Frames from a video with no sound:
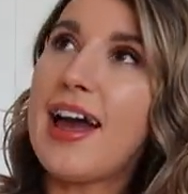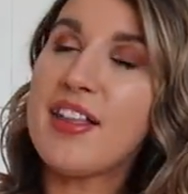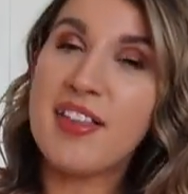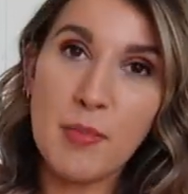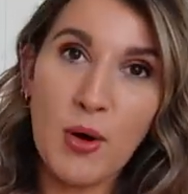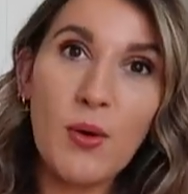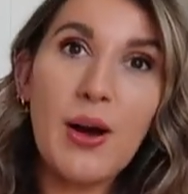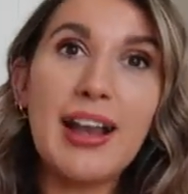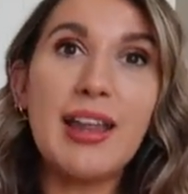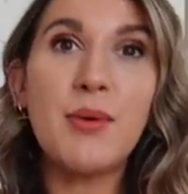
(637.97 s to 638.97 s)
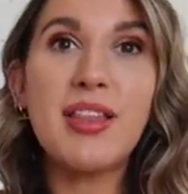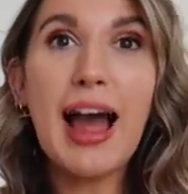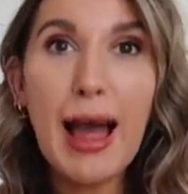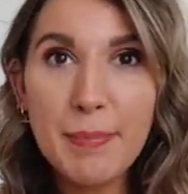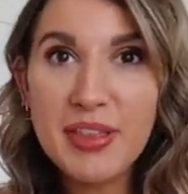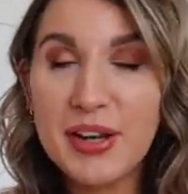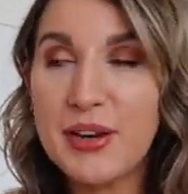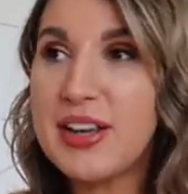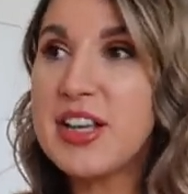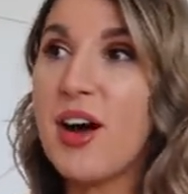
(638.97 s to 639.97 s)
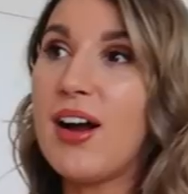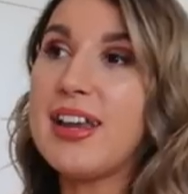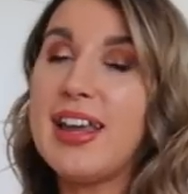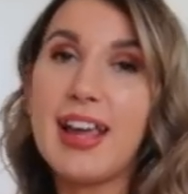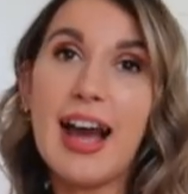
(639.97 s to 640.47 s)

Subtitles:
a small and it was absolutely tiny,